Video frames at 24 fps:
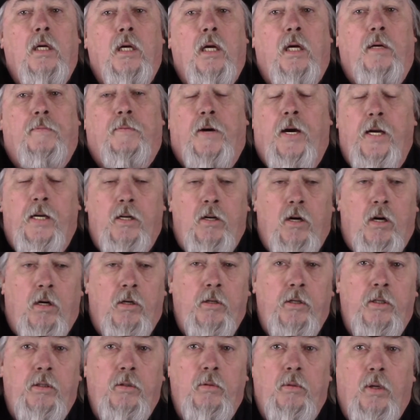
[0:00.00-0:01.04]
If I
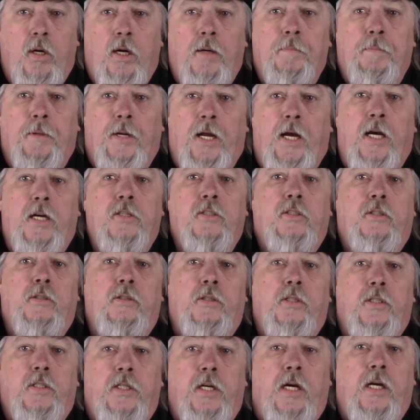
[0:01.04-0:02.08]
call you up and ask you
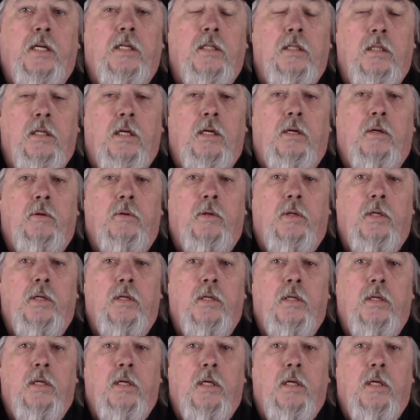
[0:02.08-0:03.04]
to take a load,